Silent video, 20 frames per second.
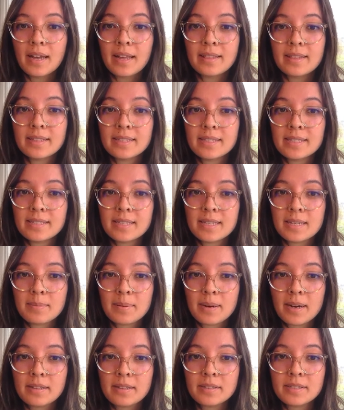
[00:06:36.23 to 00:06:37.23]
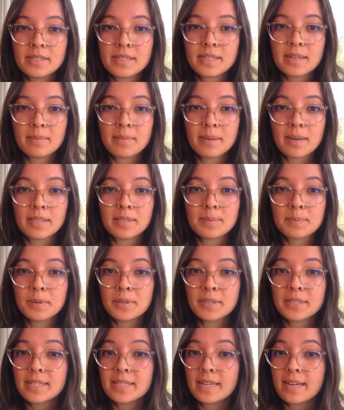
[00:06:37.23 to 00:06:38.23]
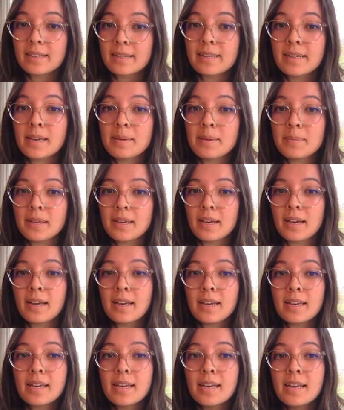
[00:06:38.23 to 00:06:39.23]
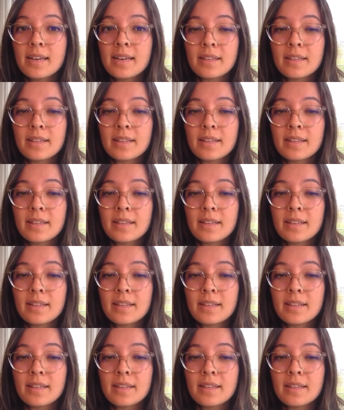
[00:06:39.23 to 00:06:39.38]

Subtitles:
and this is the Apollo sandbox pointed at an API